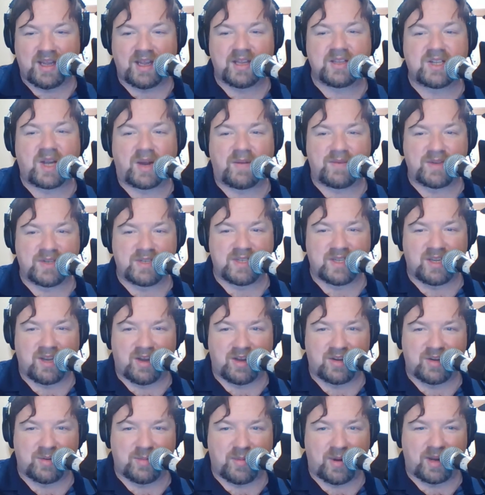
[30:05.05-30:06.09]
It's obviously
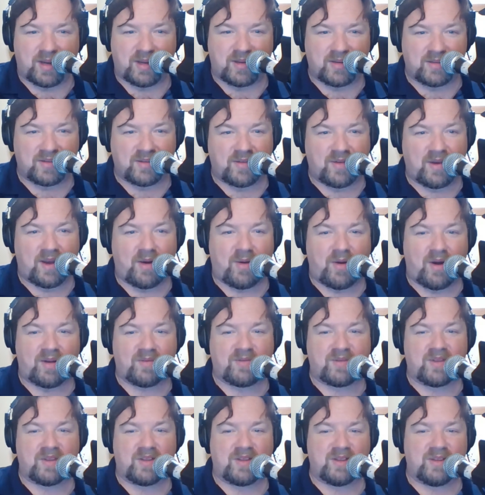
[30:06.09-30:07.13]
on your mind because of how
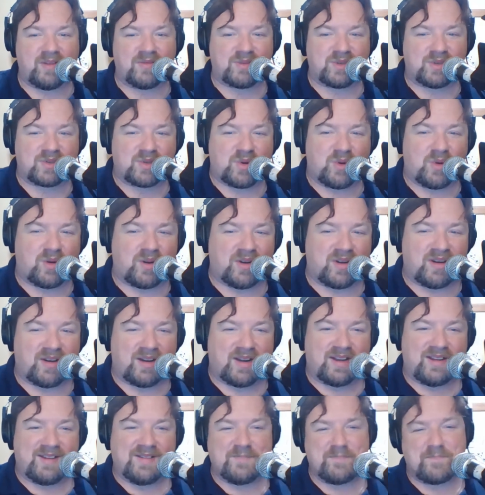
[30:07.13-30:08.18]
often the Leafs are scoring
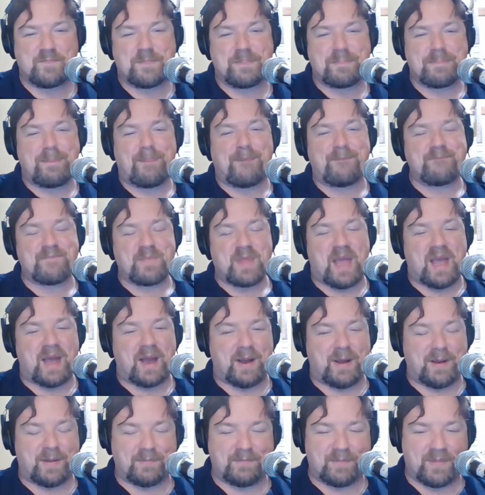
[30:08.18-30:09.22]
tonight.
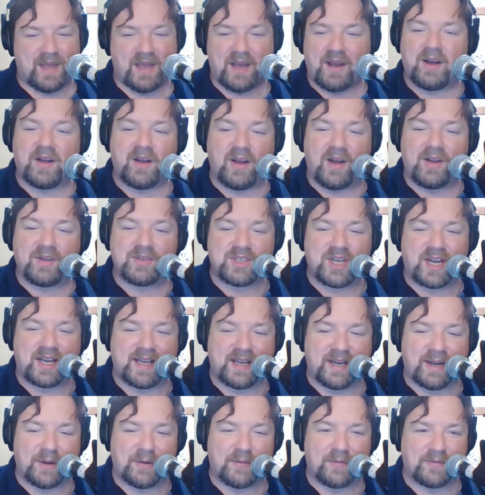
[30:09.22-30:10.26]
I'll check
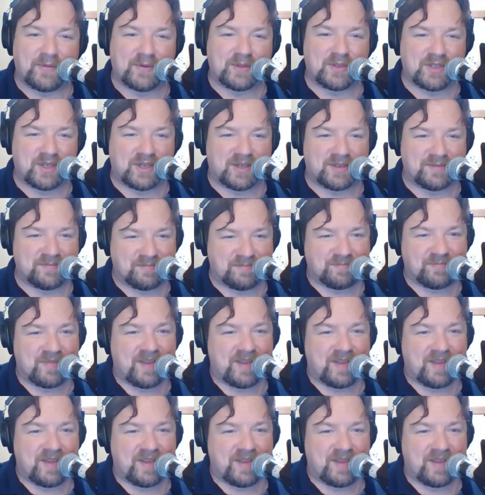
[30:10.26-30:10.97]
it out for sure.